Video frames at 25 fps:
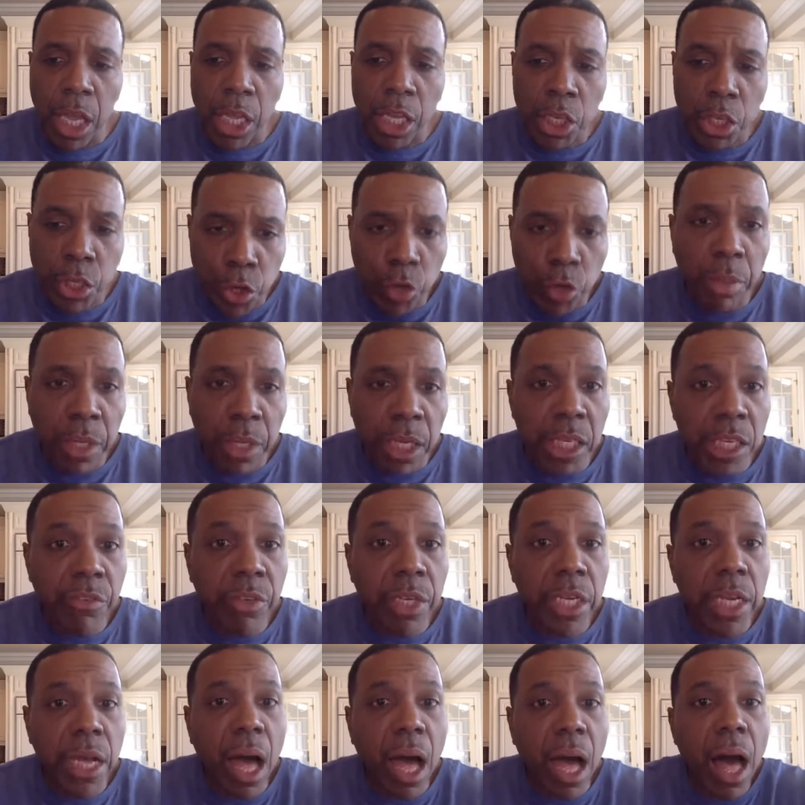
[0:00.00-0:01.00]
You believe
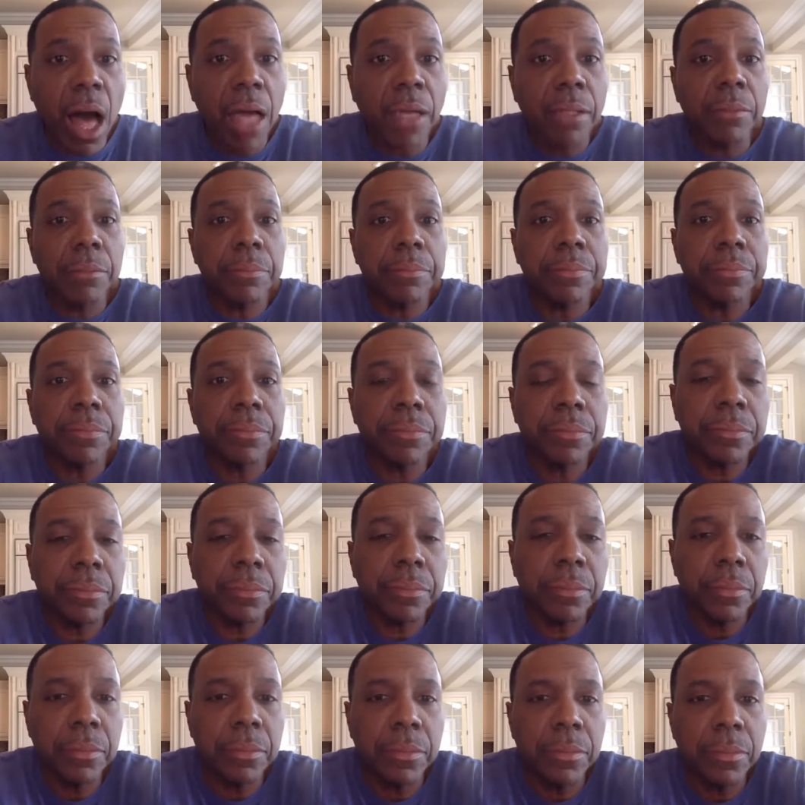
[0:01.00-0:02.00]
in God?
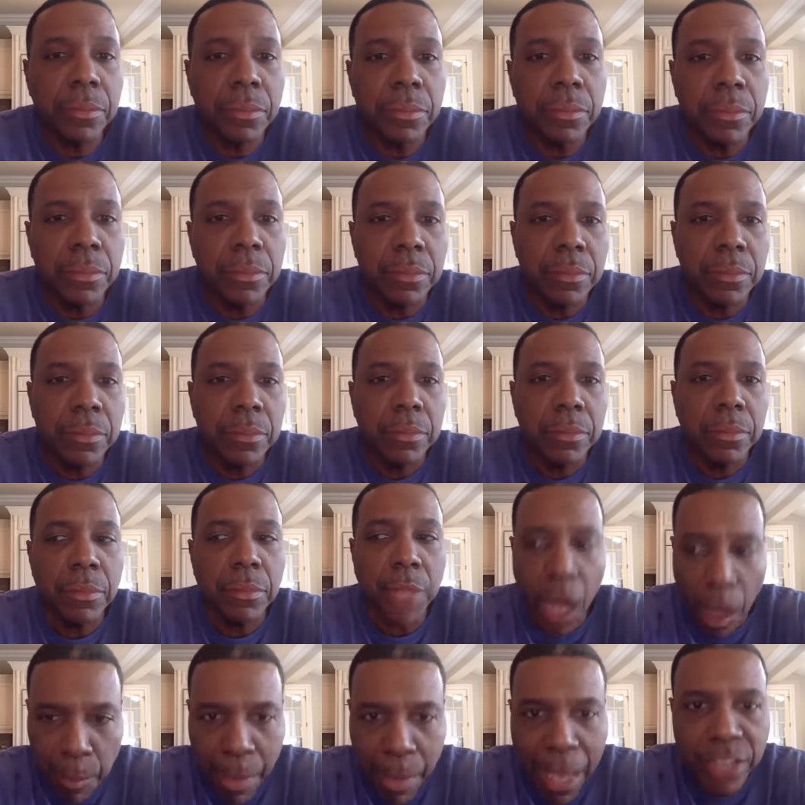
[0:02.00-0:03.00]

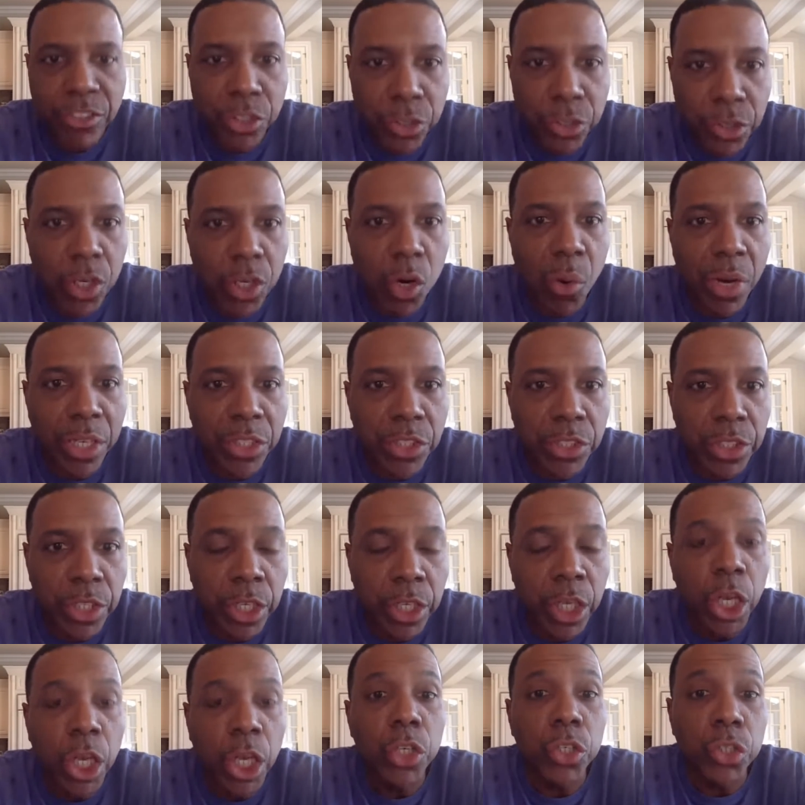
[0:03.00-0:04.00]
Now, I'm asking you a question.
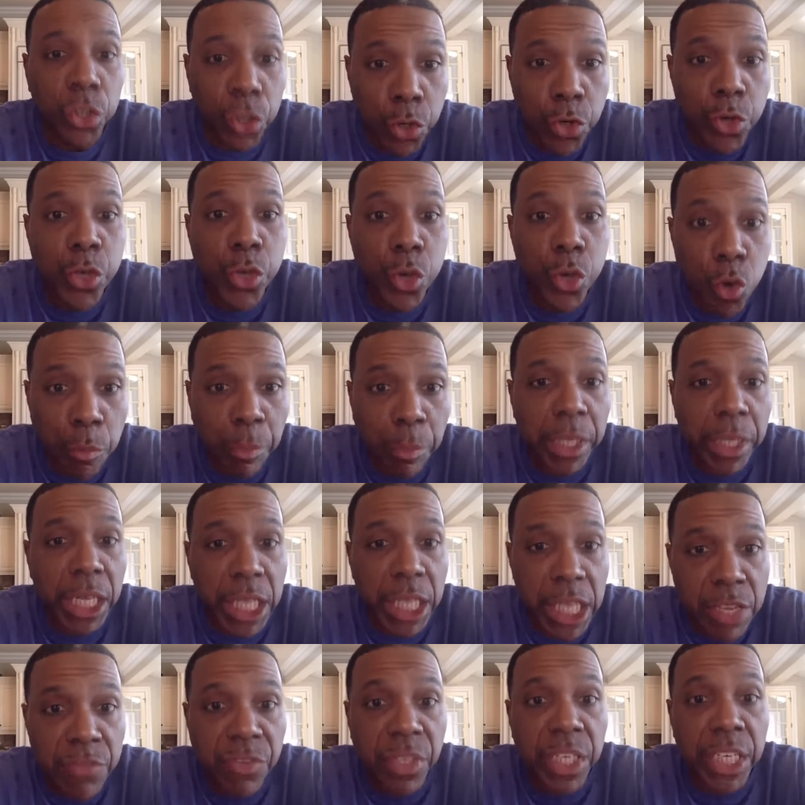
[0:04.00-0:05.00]
Do you
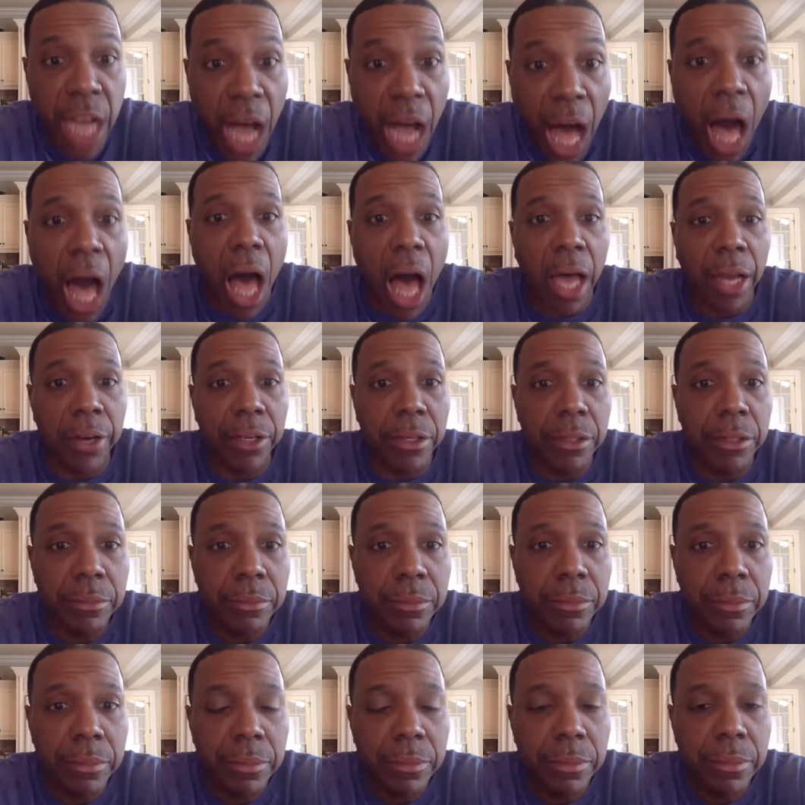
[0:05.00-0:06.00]
believe in God?
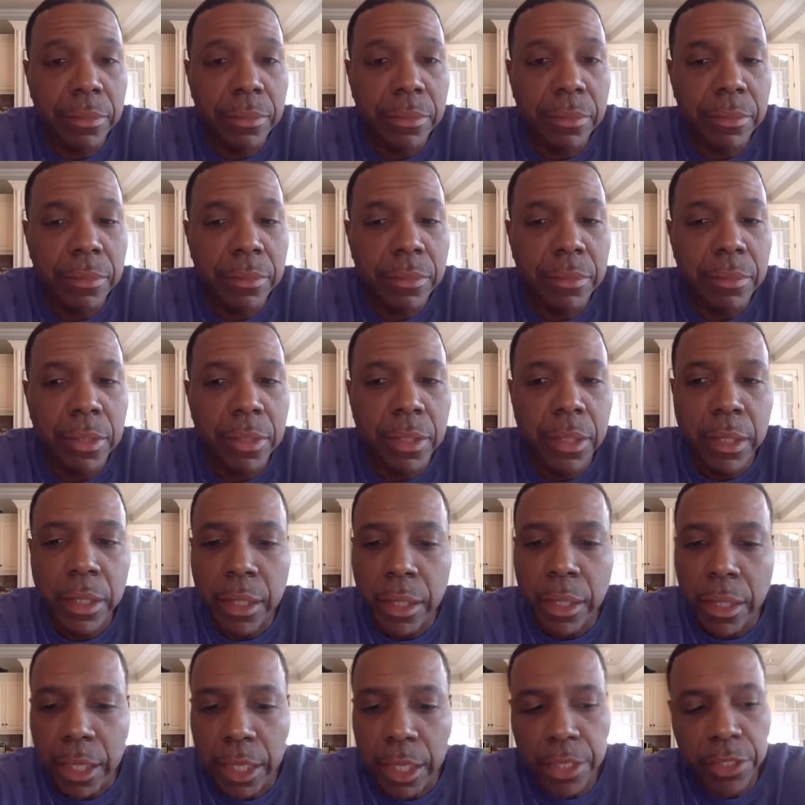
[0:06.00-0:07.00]

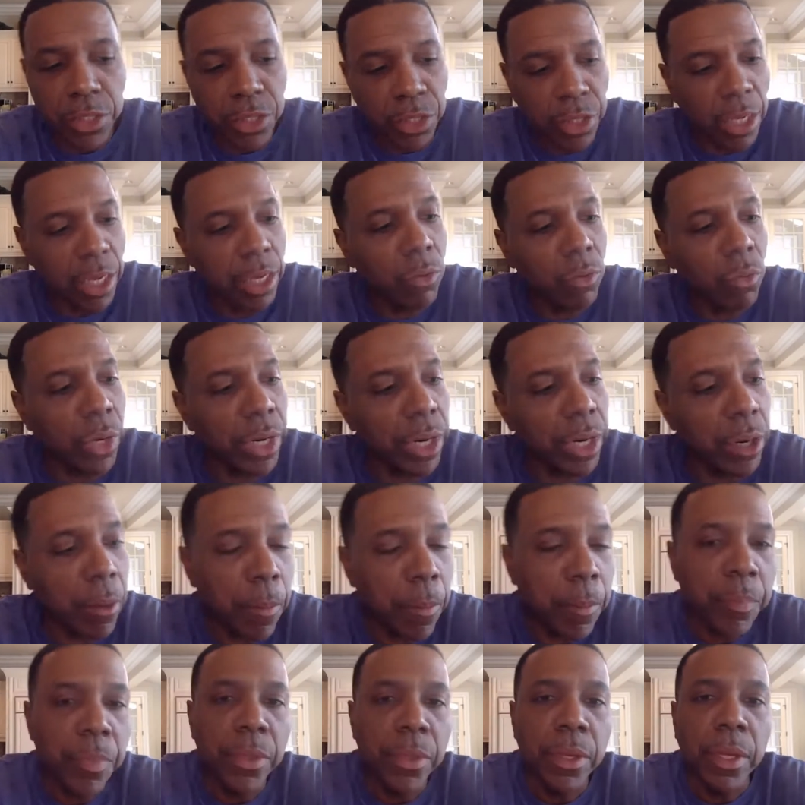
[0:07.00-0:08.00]
He said,
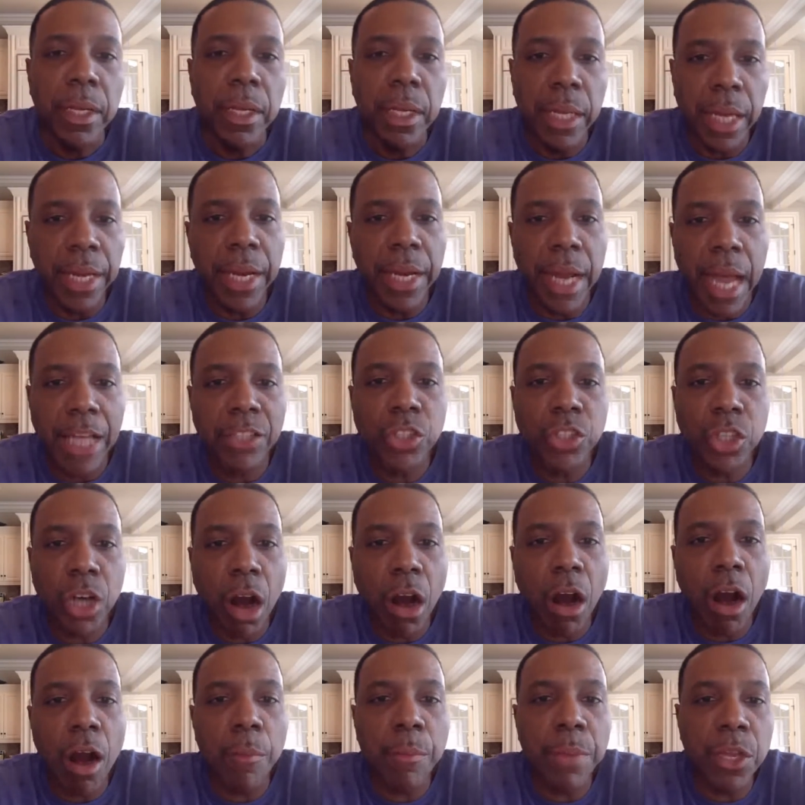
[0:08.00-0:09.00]
well, let not your
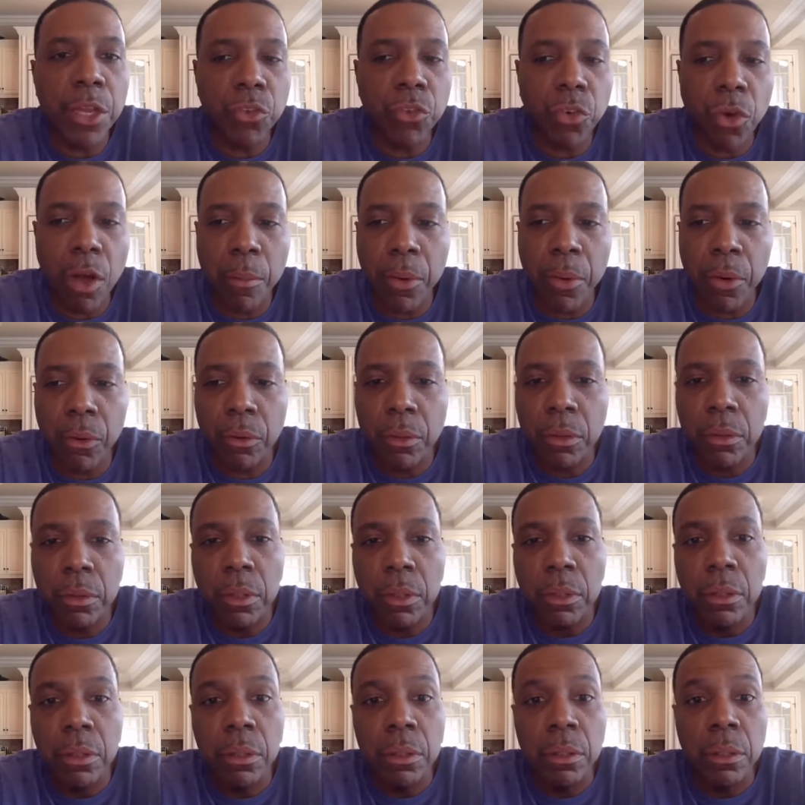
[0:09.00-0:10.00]
heart be troubled.
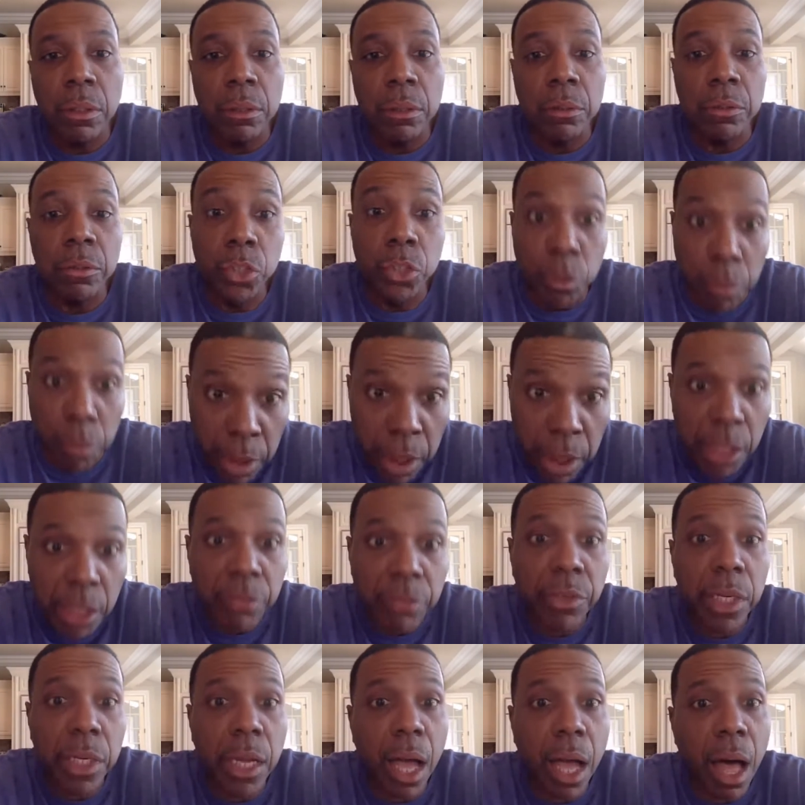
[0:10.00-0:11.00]
You
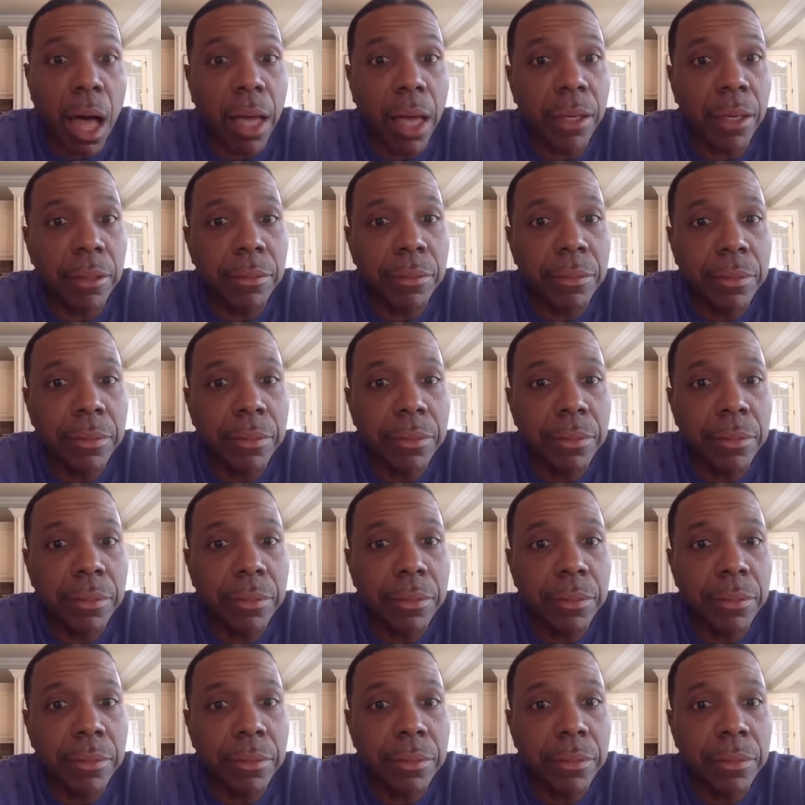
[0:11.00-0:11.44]
believe in God?